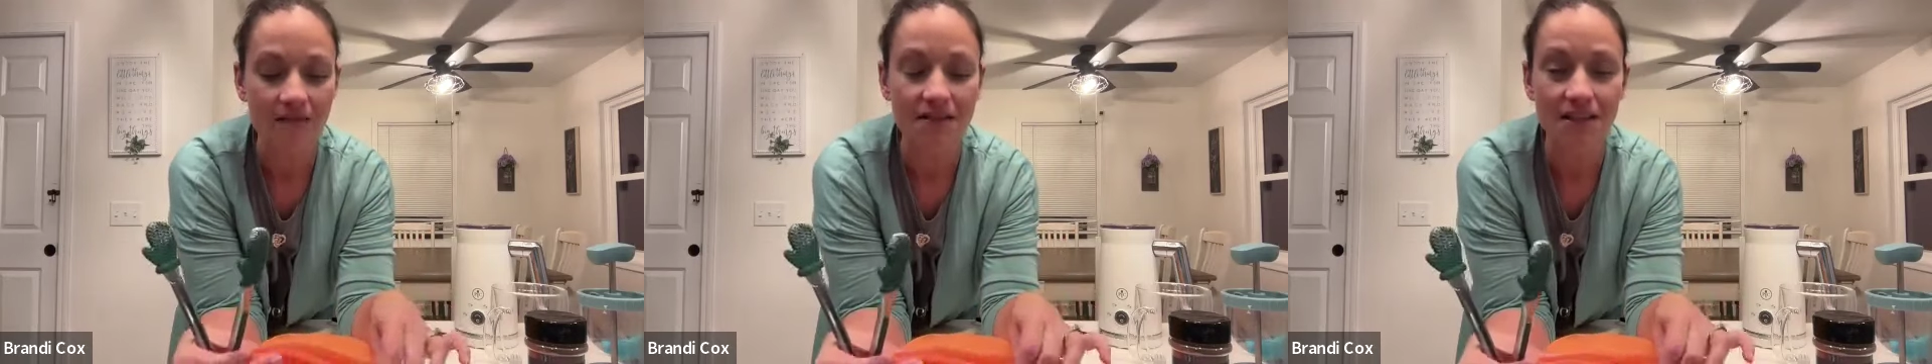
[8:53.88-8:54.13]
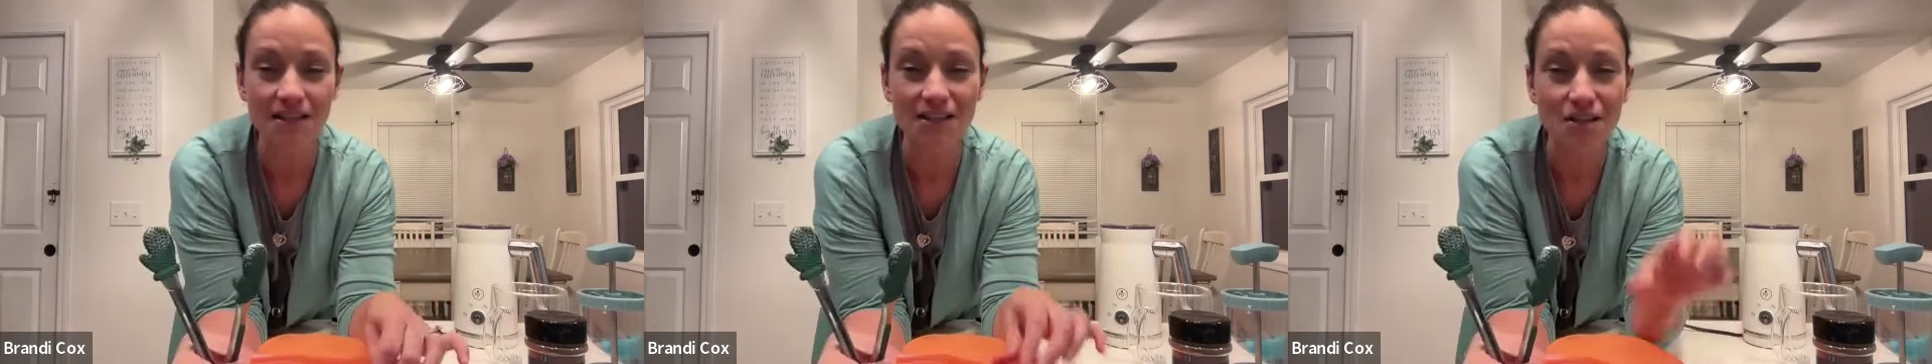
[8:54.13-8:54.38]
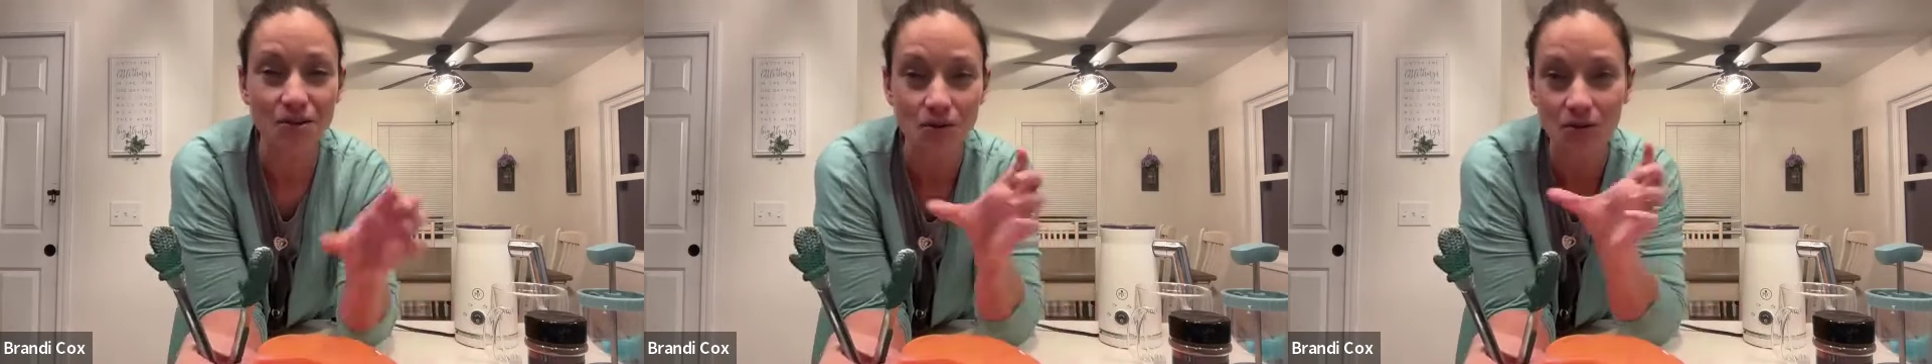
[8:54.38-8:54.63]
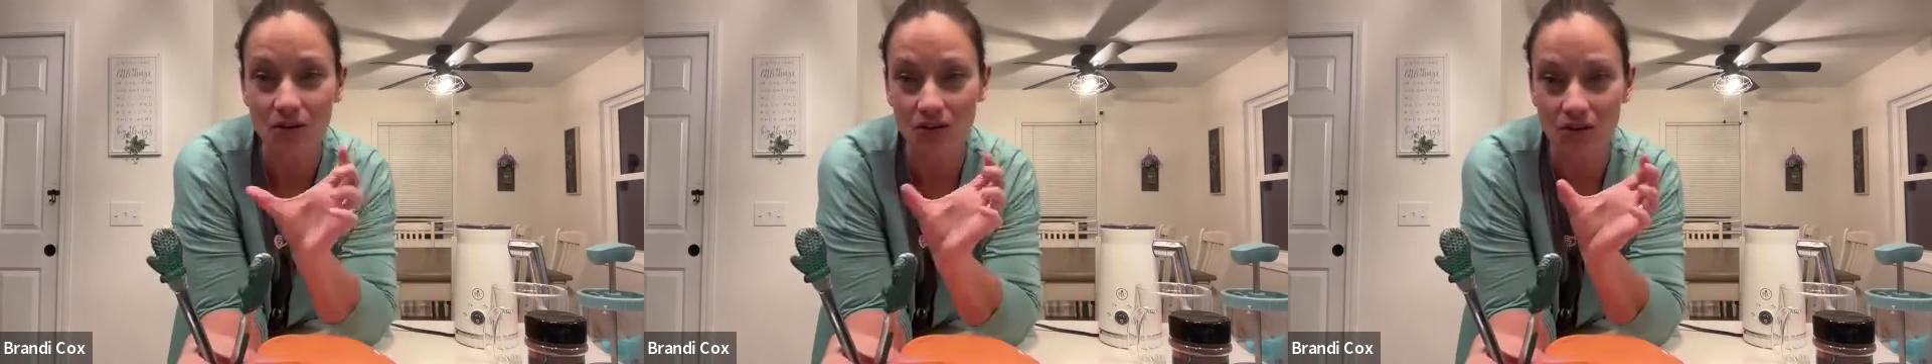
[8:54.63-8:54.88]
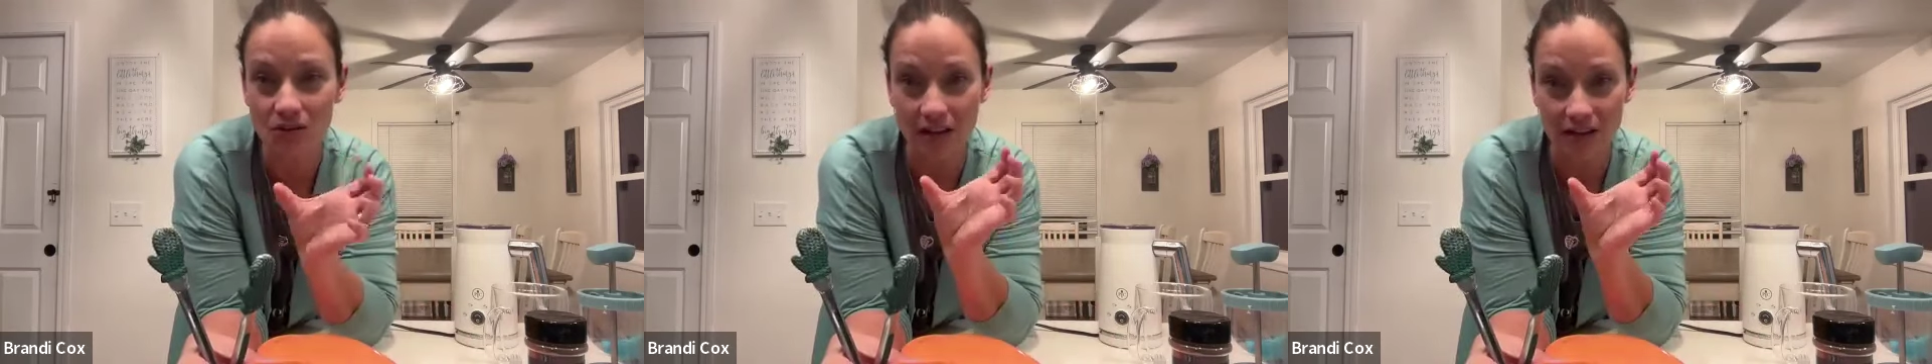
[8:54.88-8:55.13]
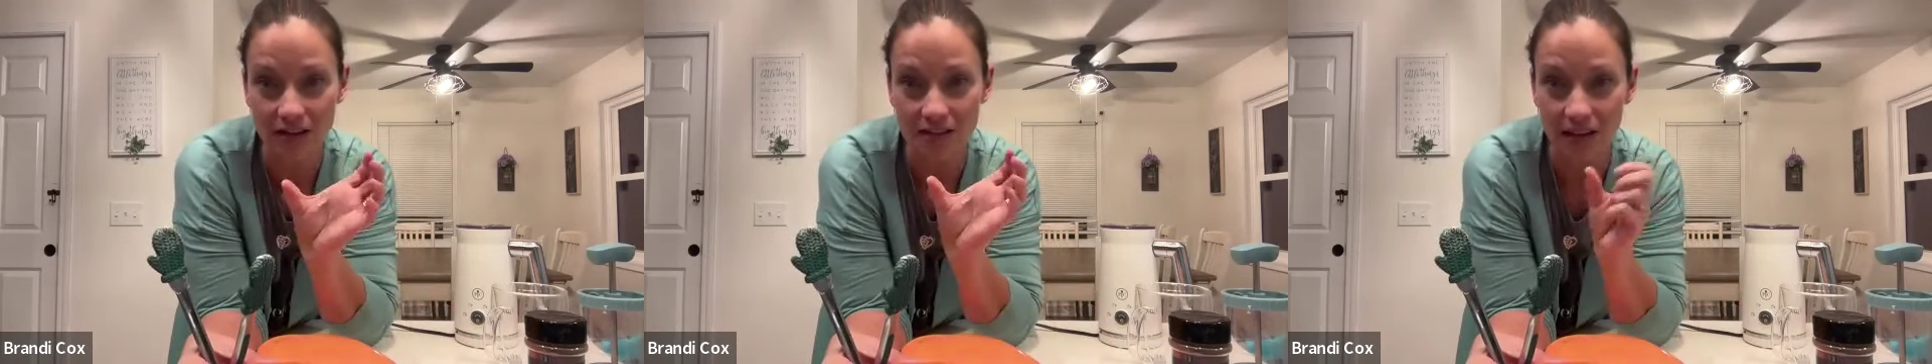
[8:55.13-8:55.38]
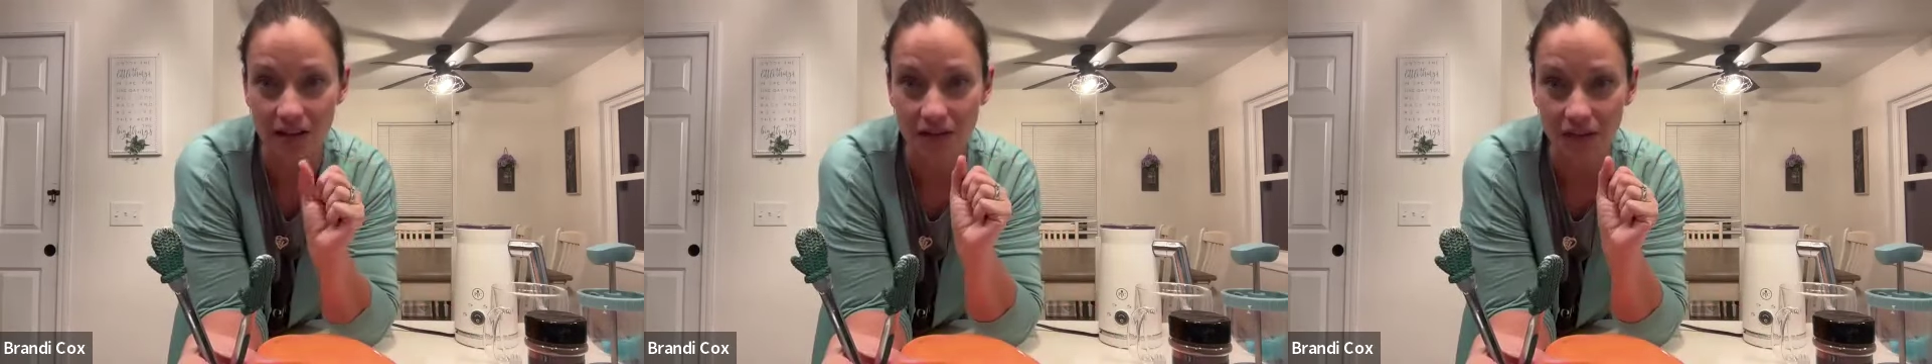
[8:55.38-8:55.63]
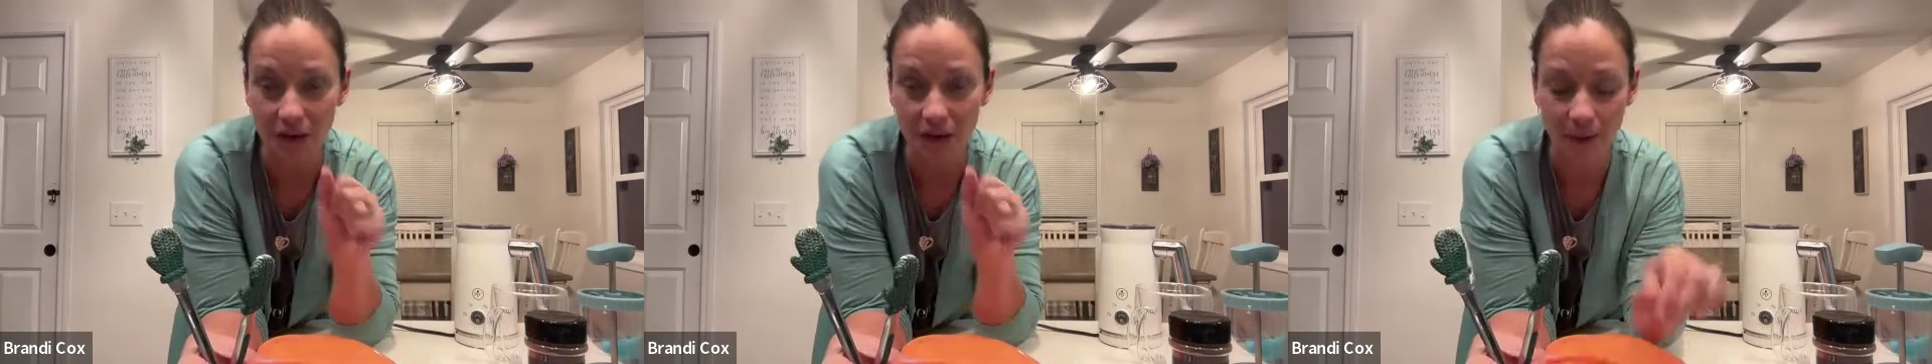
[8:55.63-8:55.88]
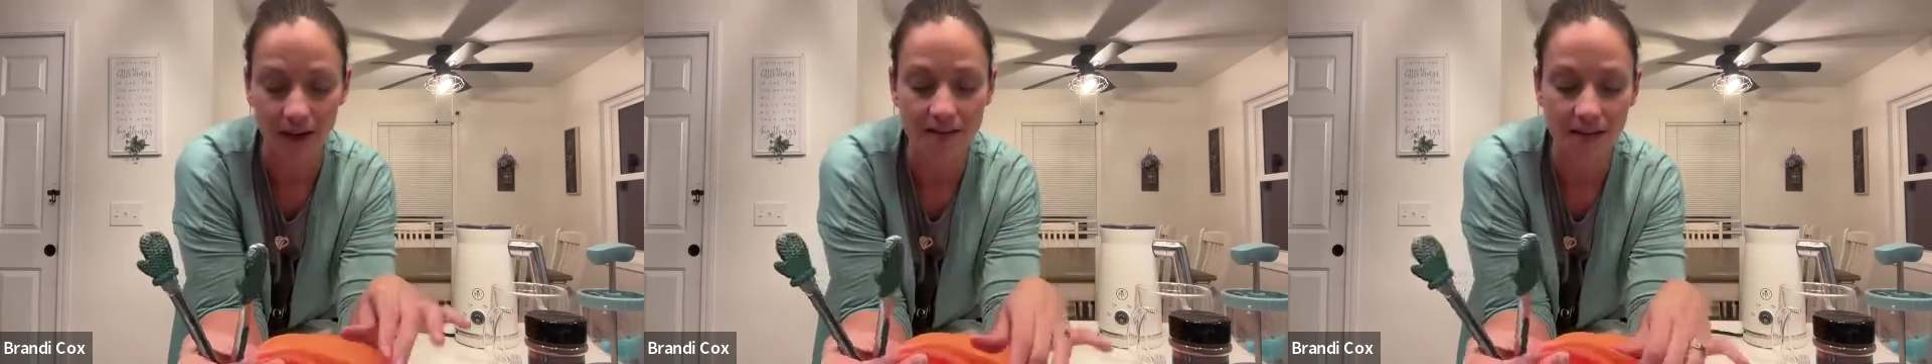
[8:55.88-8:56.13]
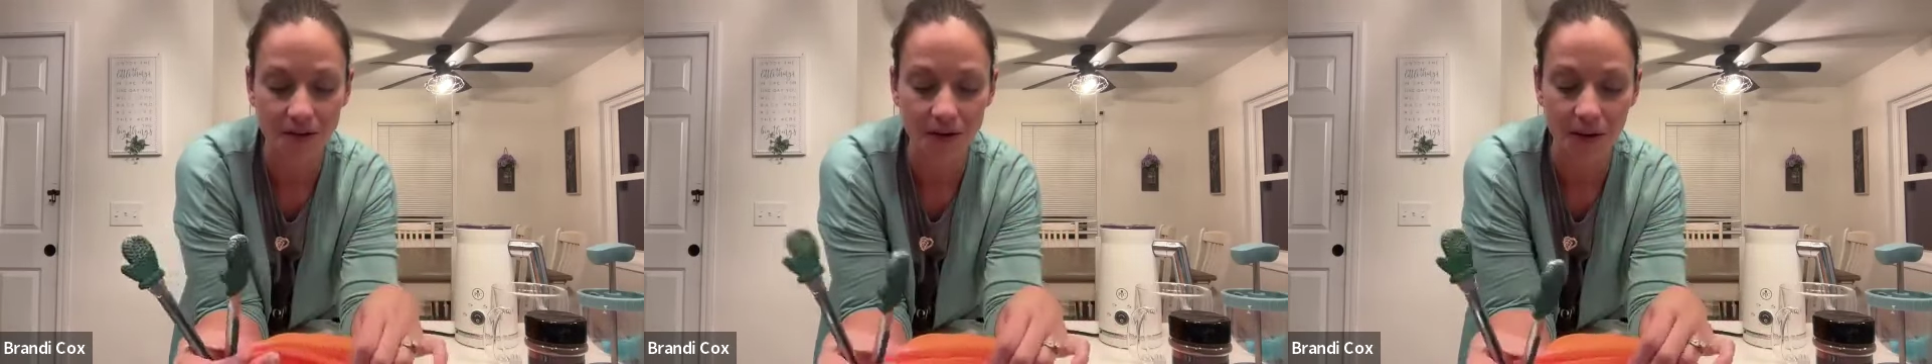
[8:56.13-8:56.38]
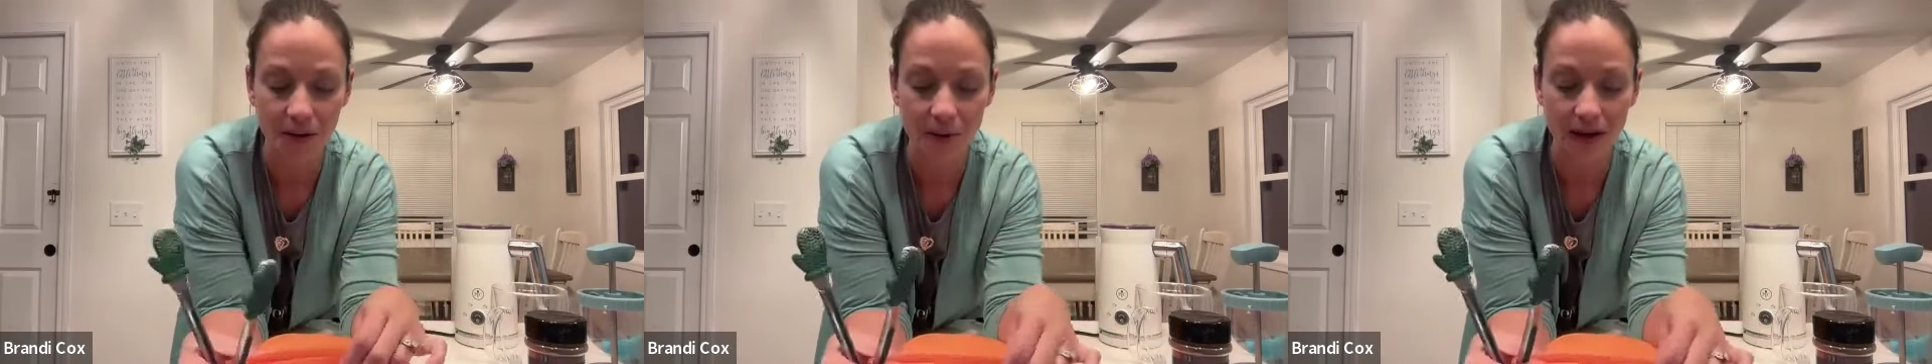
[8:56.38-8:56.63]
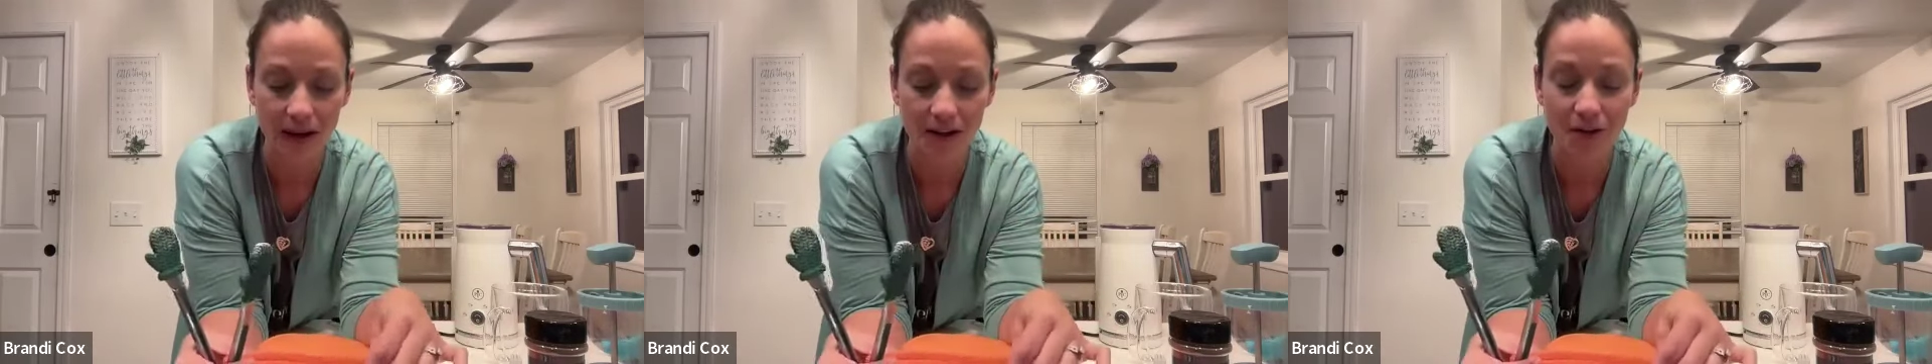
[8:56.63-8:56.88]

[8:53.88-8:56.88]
I've seen cute little, like the cellophane bags that you can buy.